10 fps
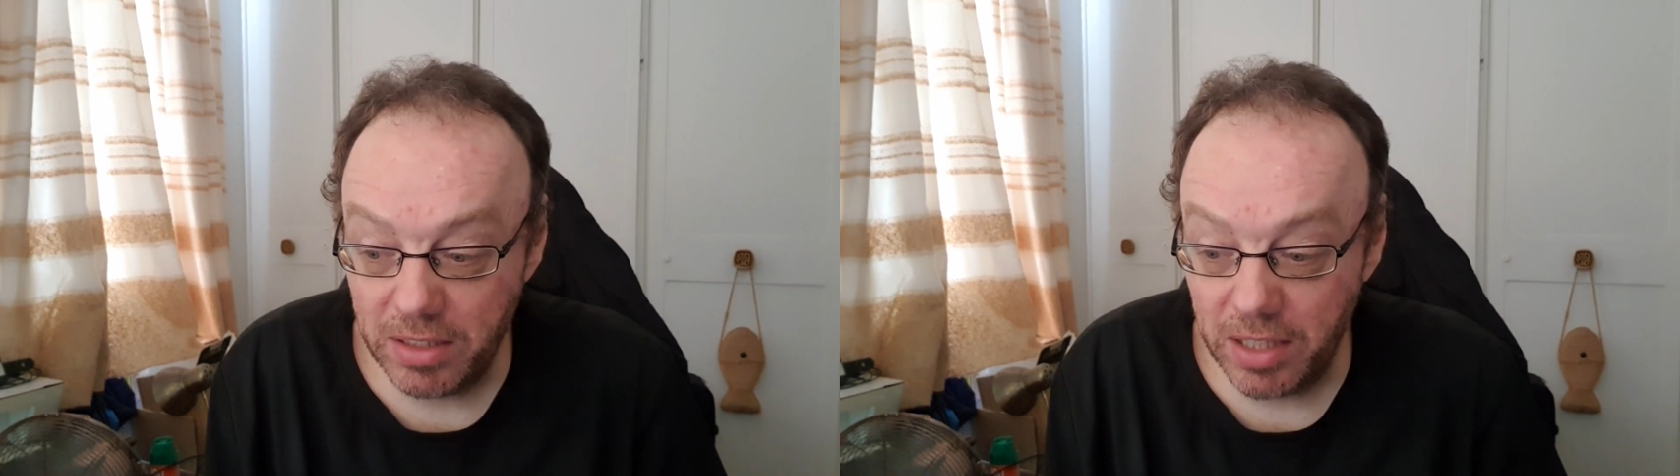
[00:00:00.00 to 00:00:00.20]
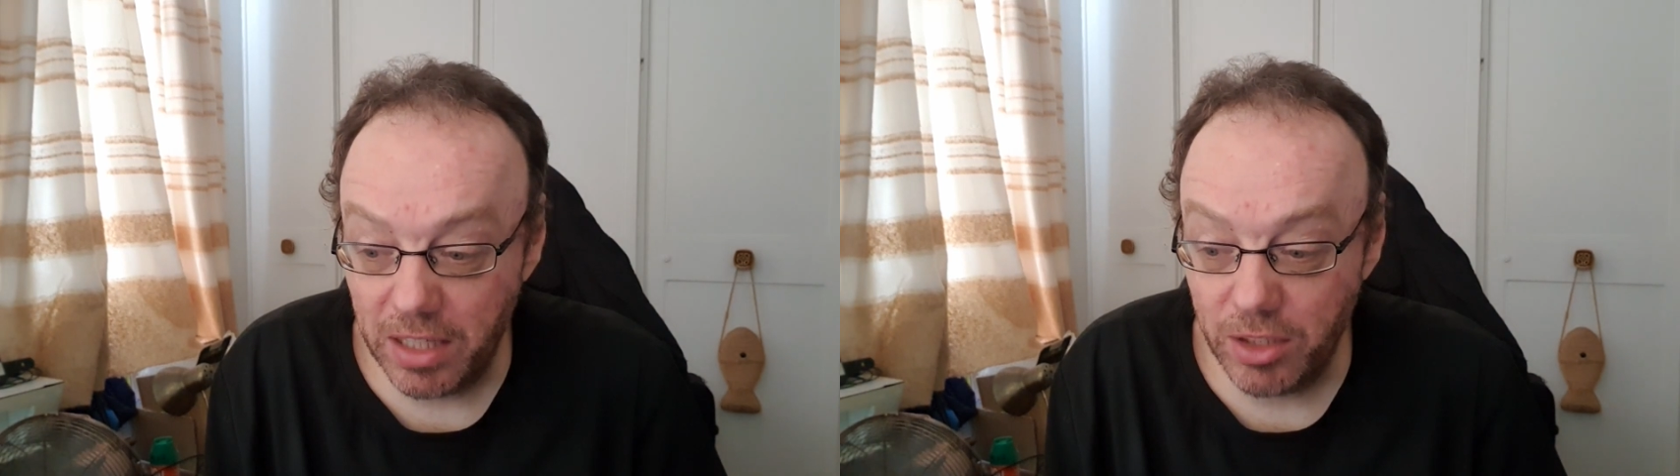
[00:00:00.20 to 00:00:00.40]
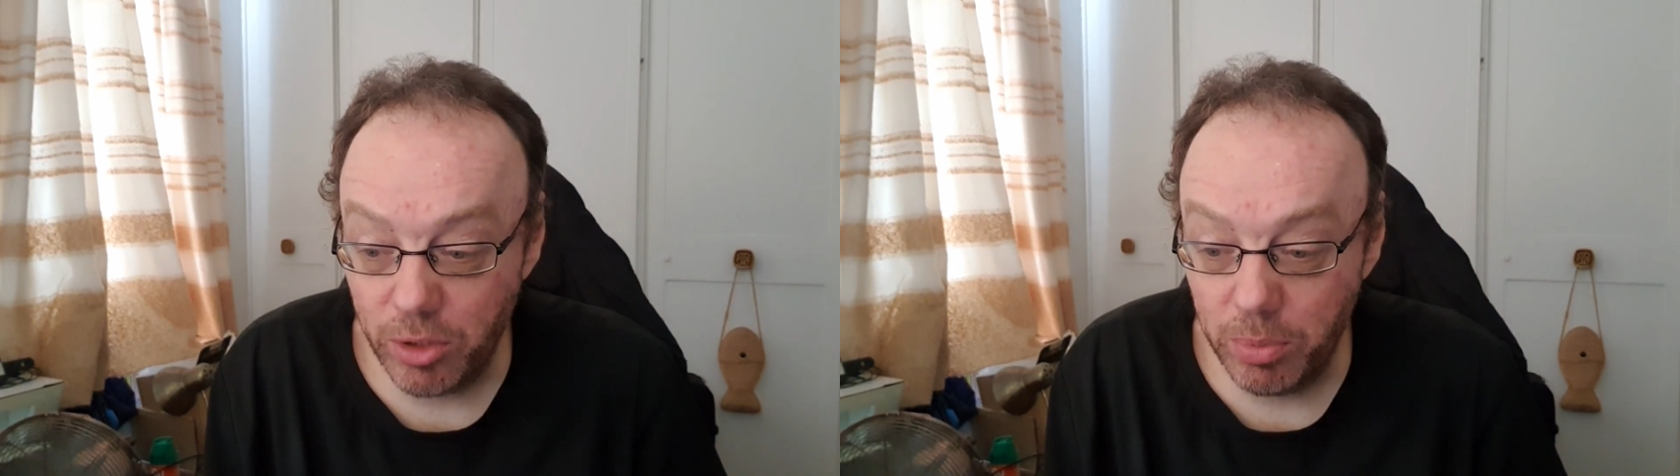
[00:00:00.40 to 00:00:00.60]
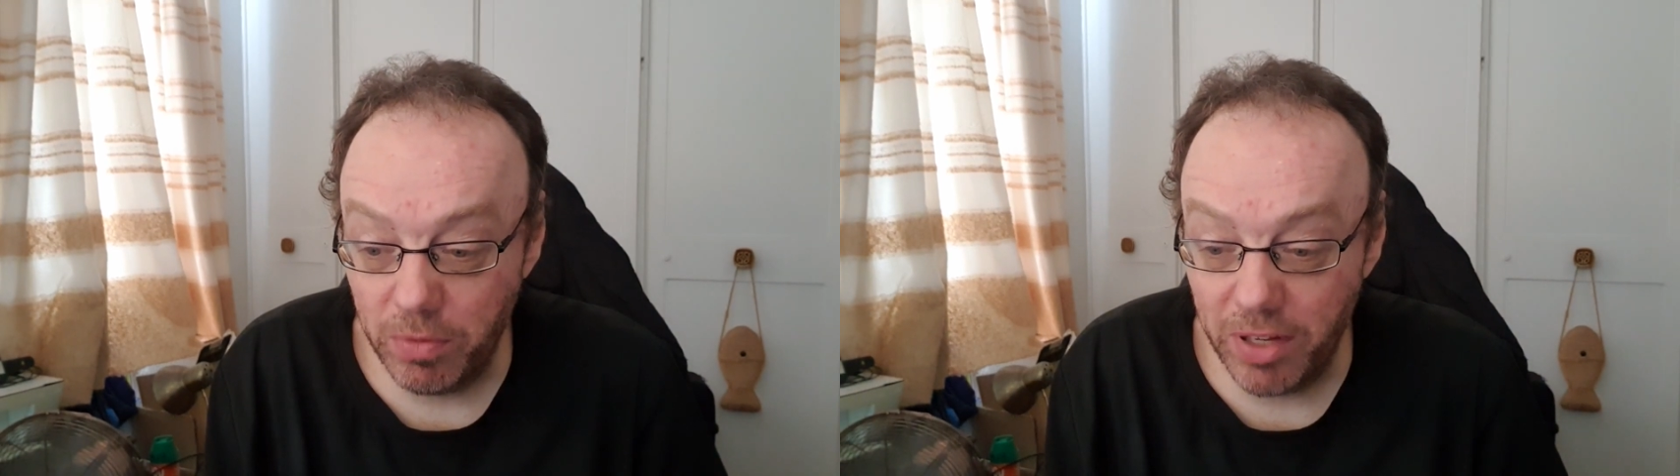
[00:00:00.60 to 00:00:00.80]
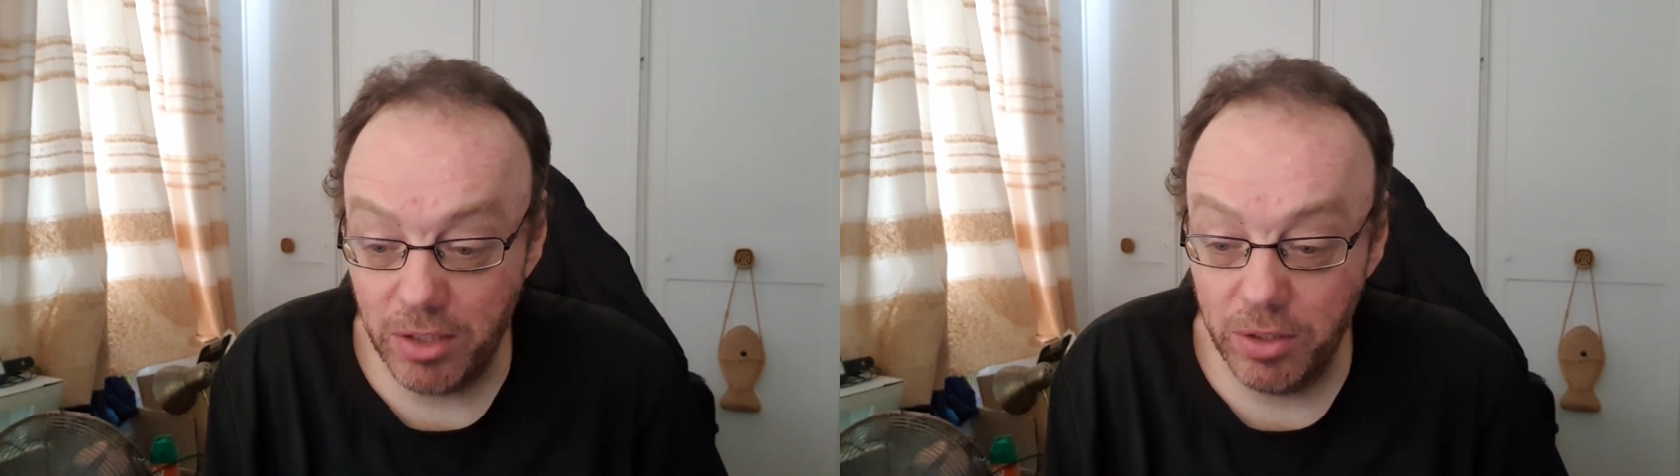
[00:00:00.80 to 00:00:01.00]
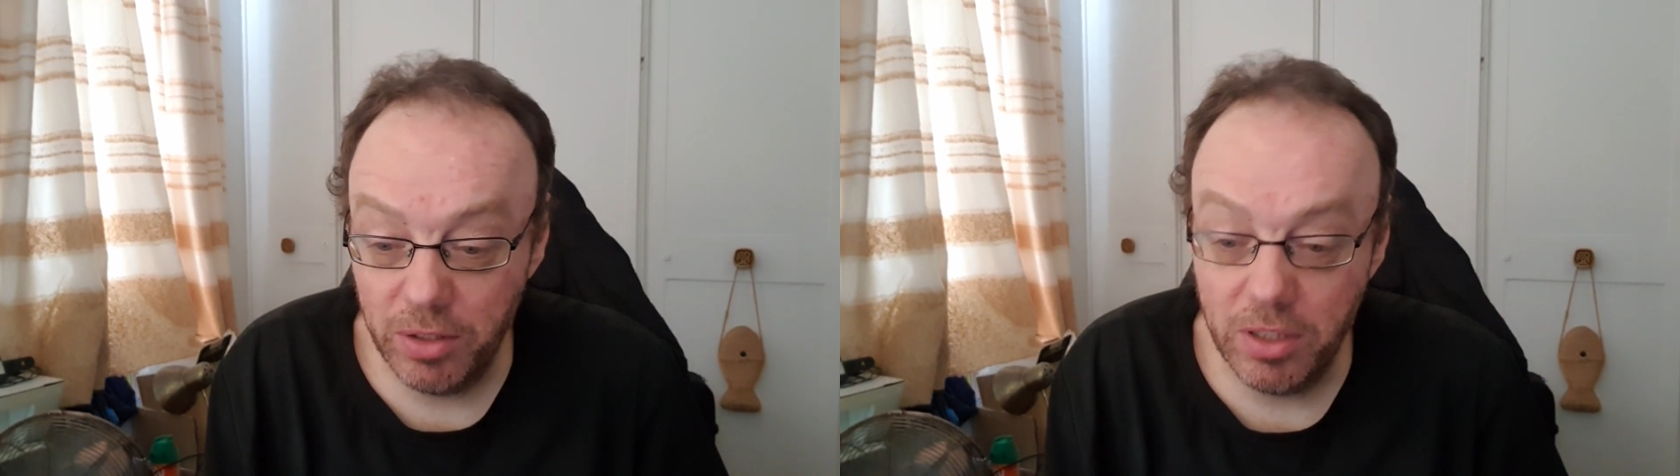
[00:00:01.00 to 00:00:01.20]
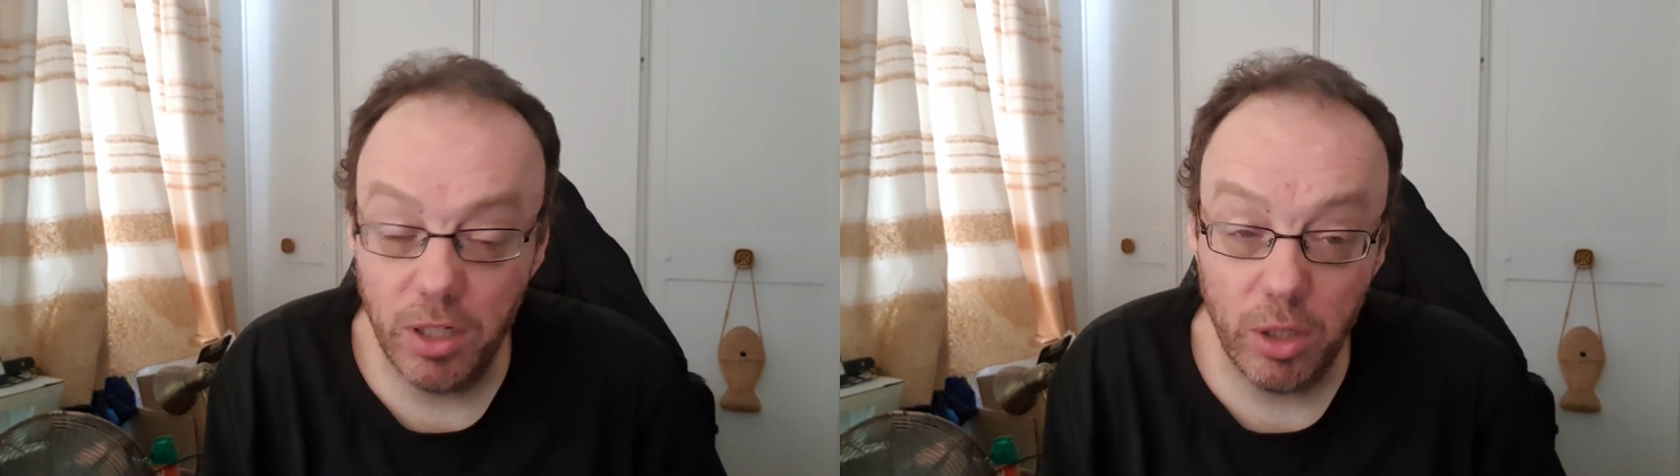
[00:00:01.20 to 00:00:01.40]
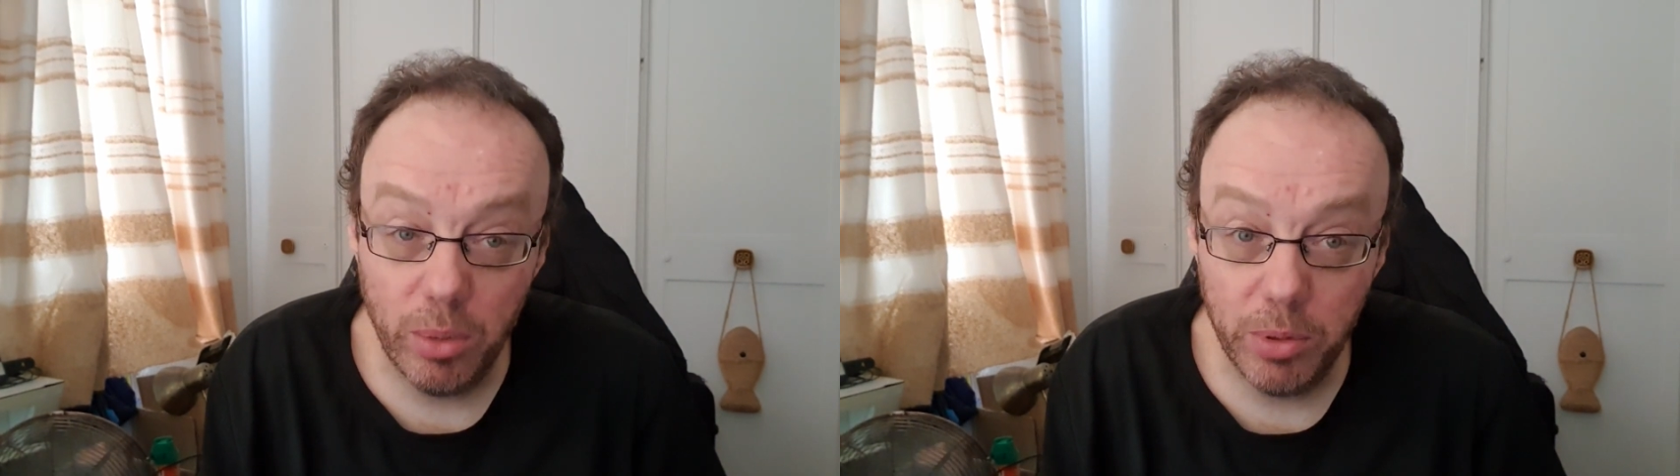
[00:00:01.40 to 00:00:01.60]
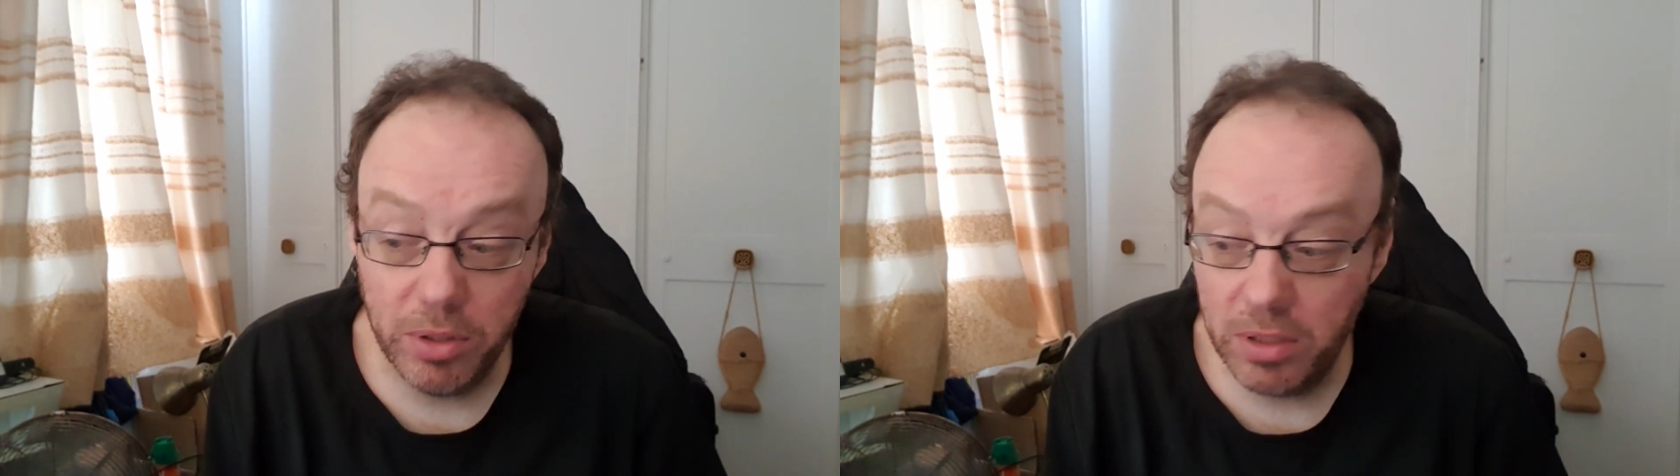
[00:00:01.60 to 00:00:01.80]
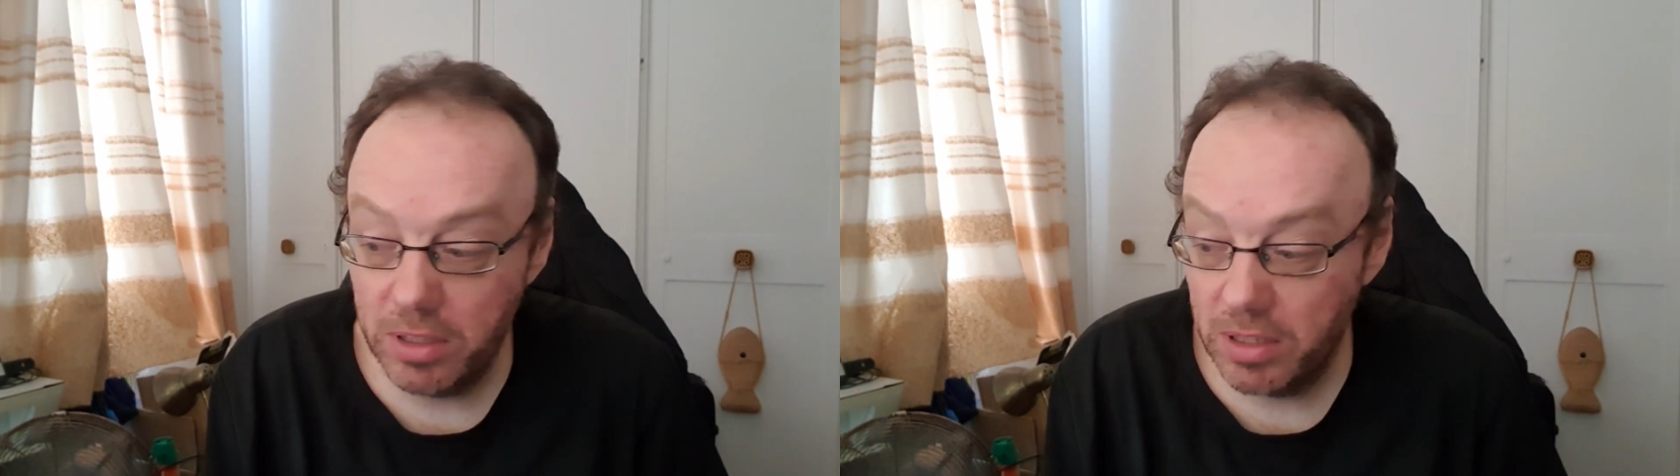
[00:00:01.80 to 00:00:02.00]
to get a group of Flat Earthers and Globe
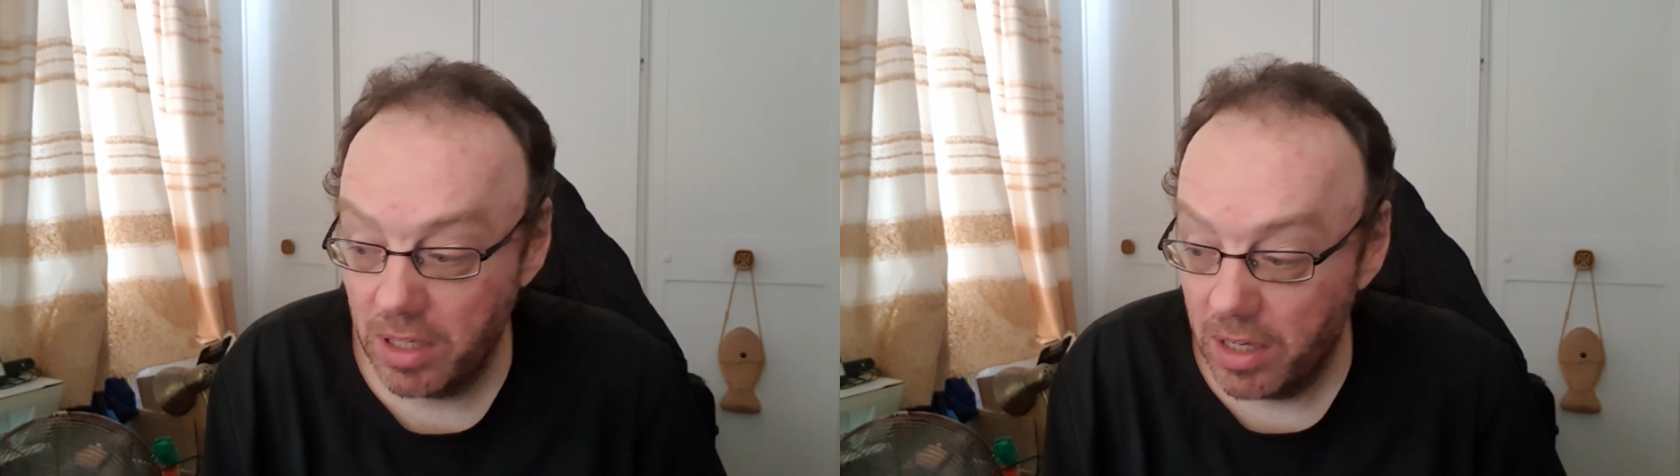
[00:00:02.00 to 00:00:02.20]
Earthers